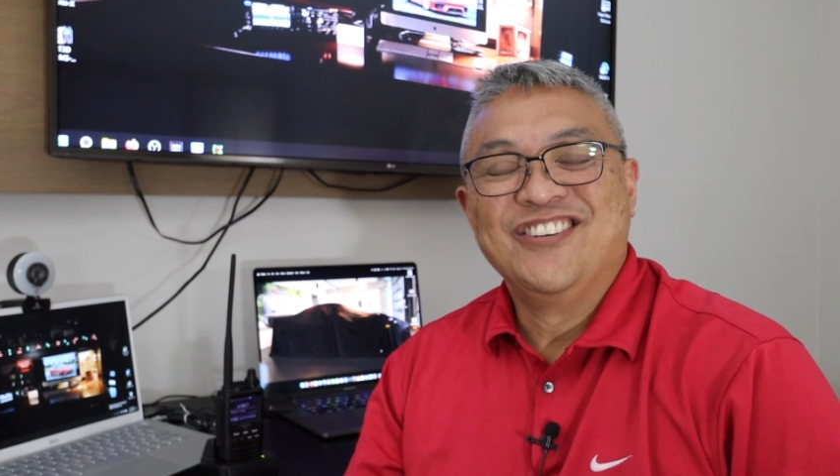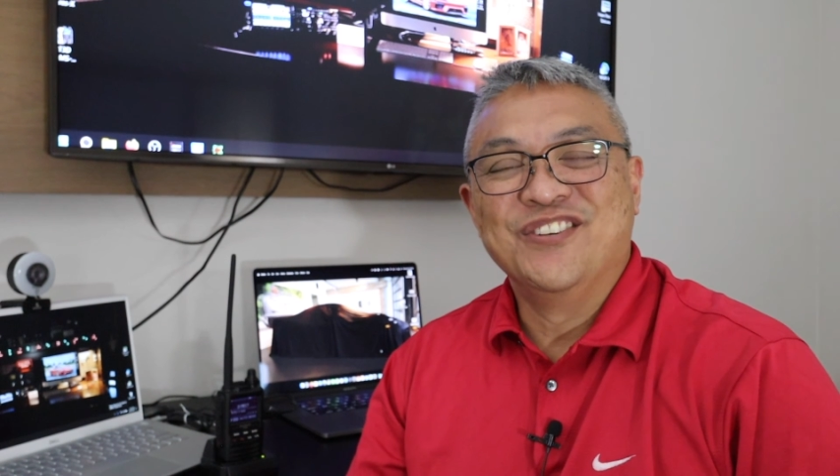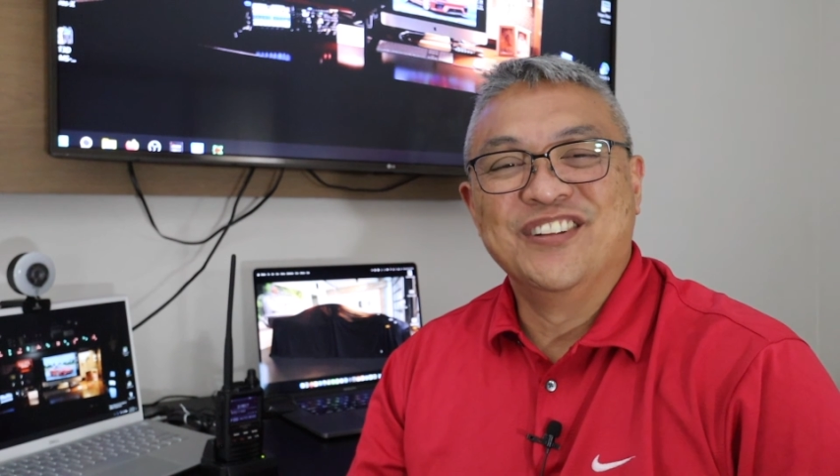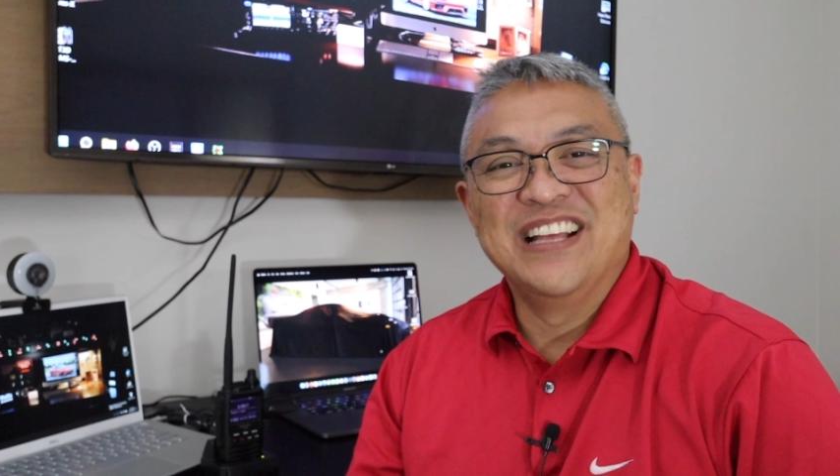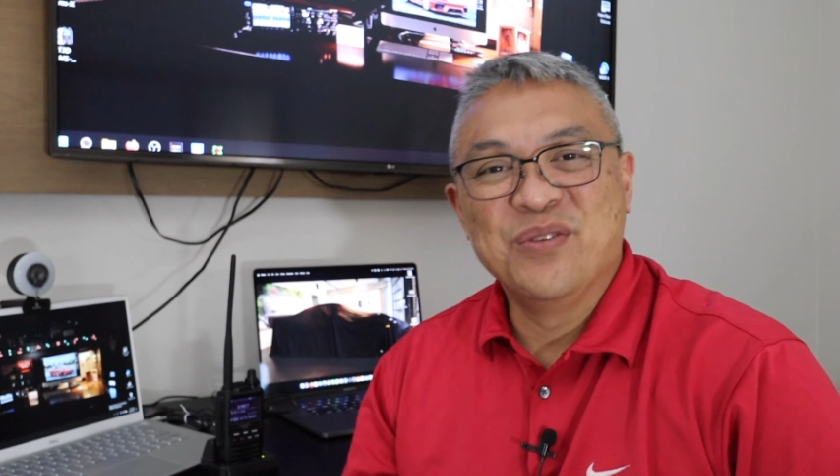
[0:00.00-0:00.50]

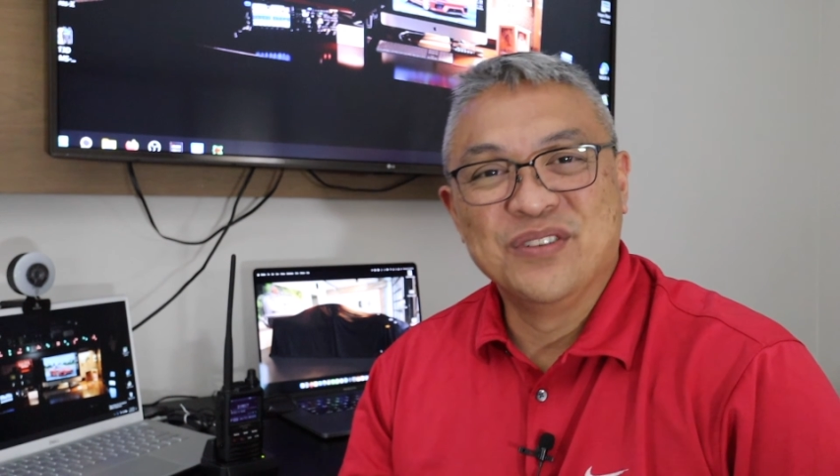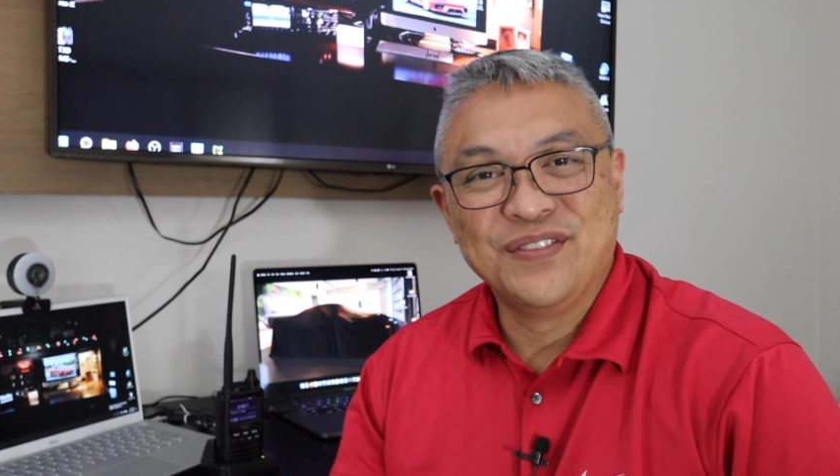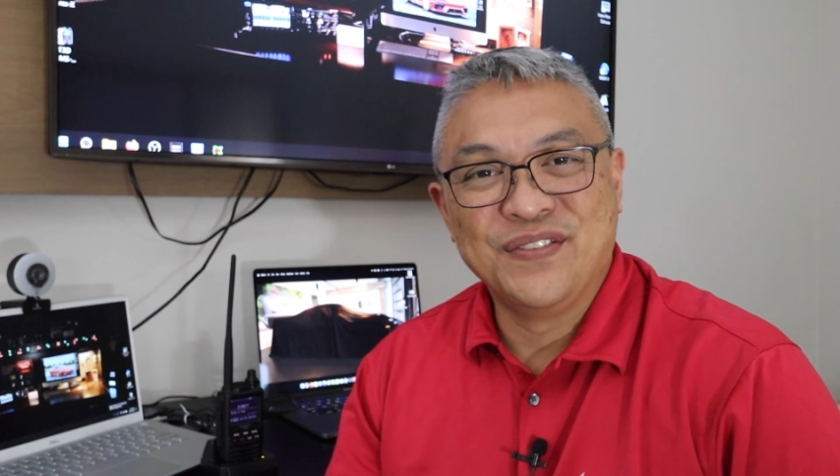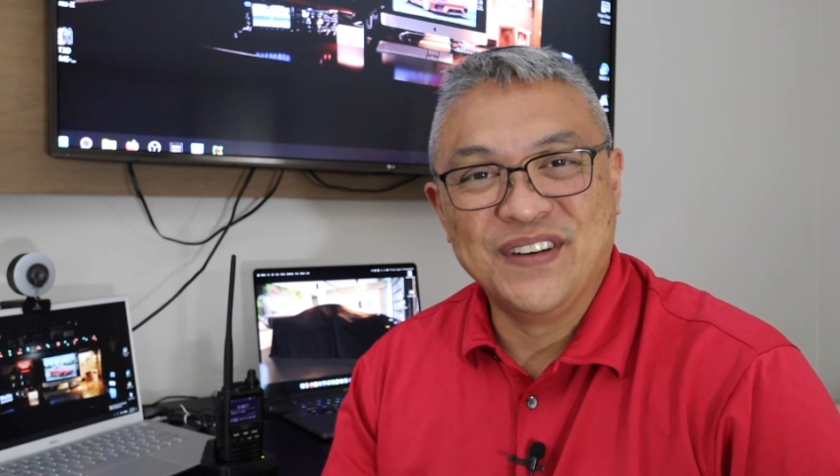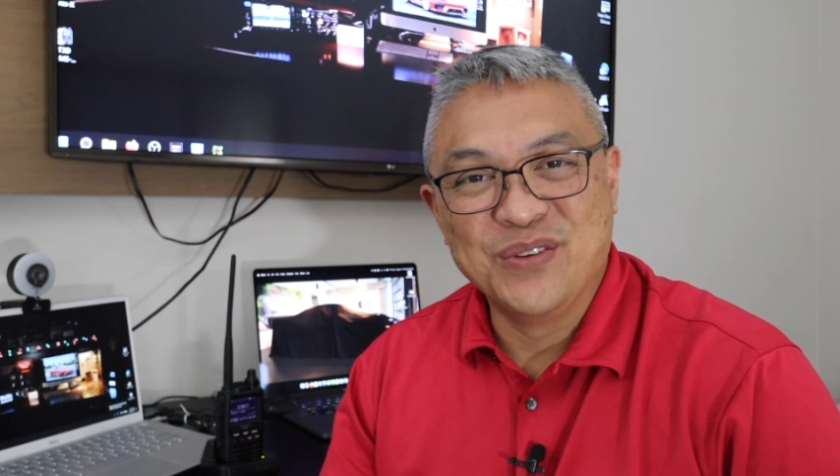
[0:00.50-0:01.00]
Well, that was
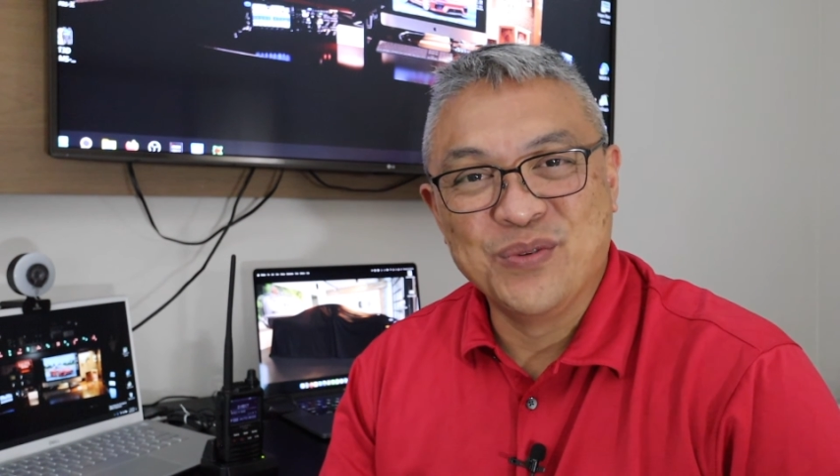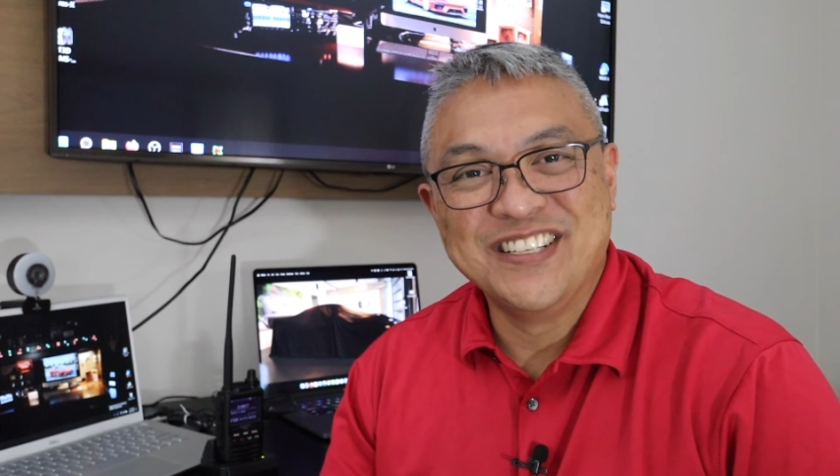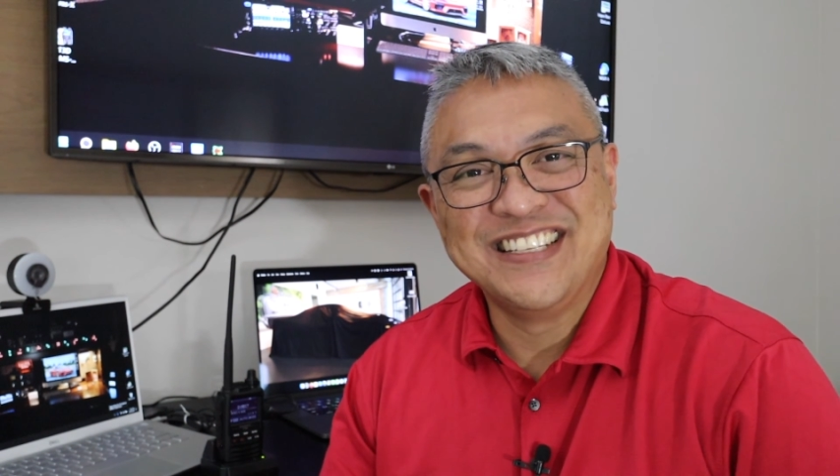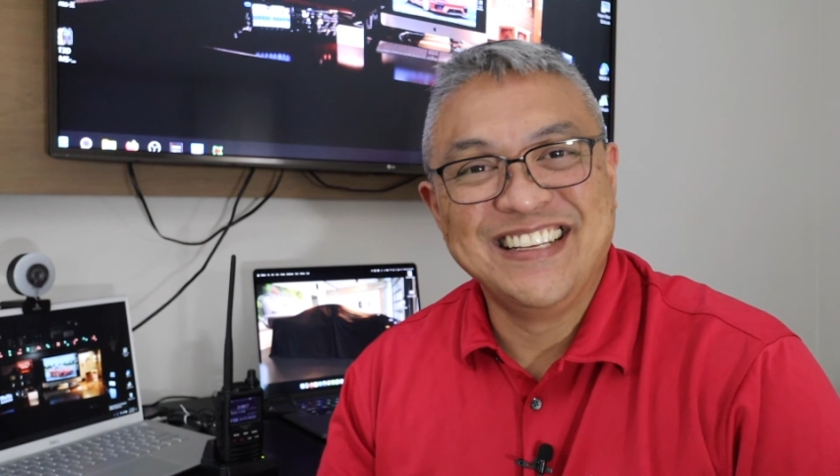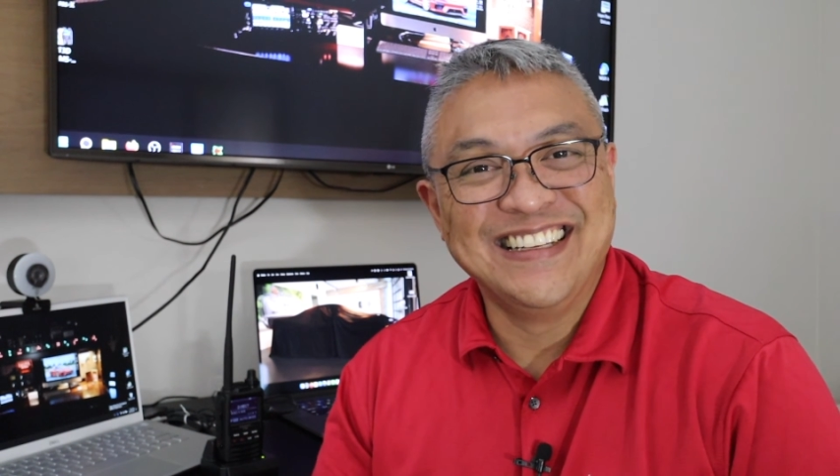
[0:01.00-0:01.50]
fun,
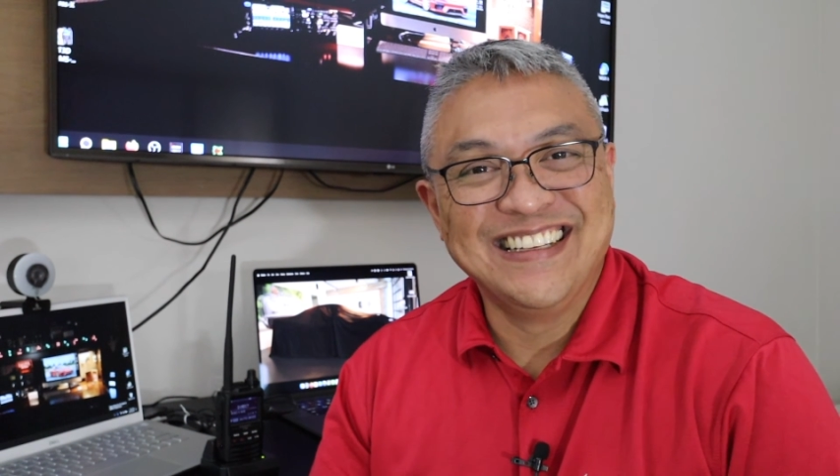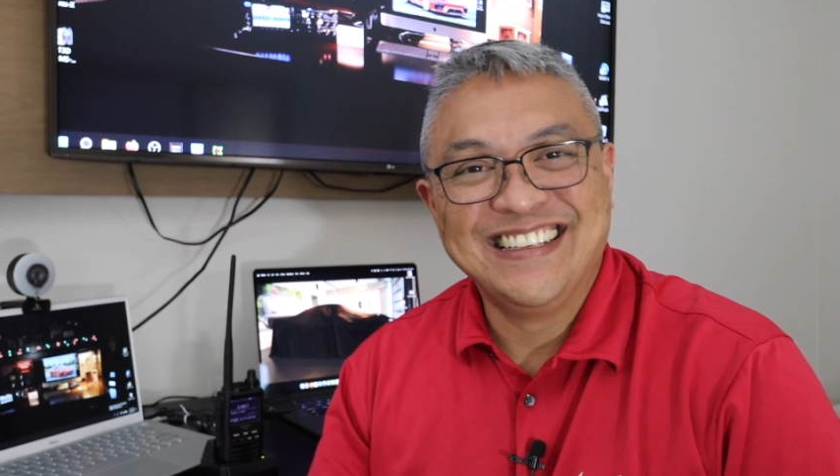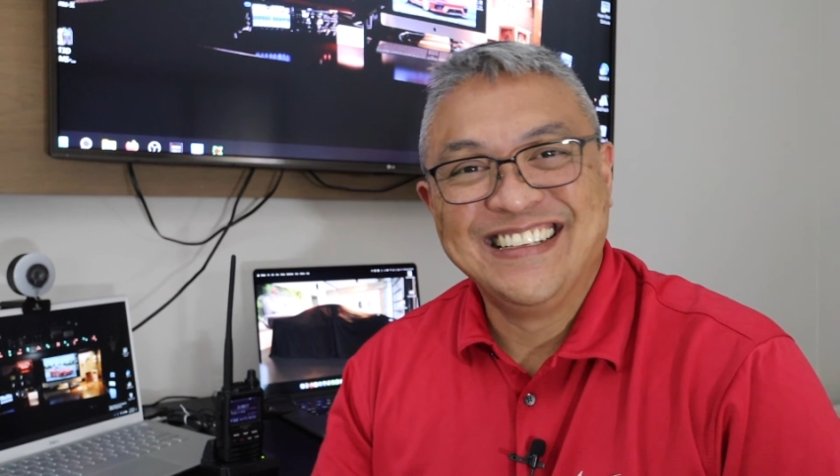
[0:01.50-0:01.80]
wasn't it?